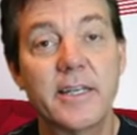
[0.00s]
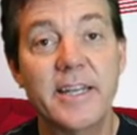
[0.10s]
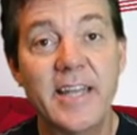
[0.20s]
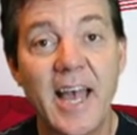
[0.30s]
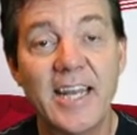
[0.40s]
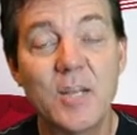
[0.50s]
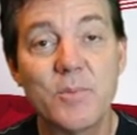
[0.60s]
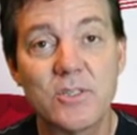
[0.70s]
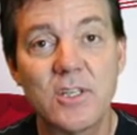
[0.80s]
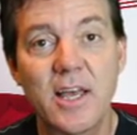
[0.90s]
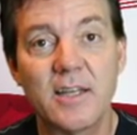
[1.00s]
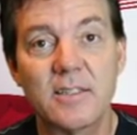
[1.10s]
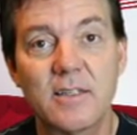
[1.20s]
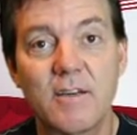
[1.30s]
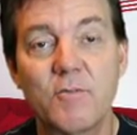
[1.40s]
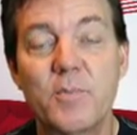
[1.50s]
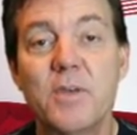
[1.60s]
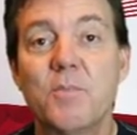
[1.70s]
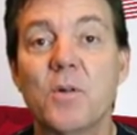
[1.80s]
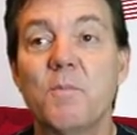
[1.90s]
90% of
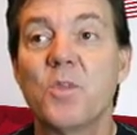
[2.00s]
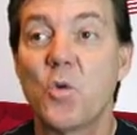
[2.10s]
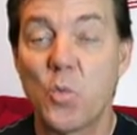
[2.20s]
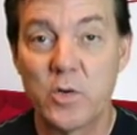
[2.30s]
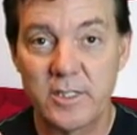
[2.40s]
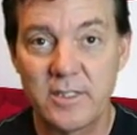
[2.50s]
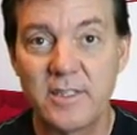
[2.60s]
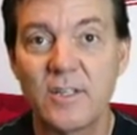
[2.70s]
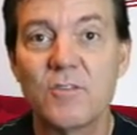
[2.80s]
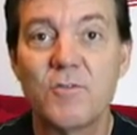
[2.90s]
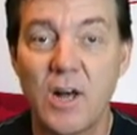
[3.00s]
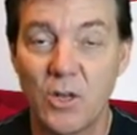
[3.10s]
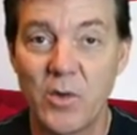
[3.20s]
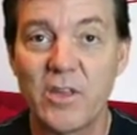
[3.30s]
people were still following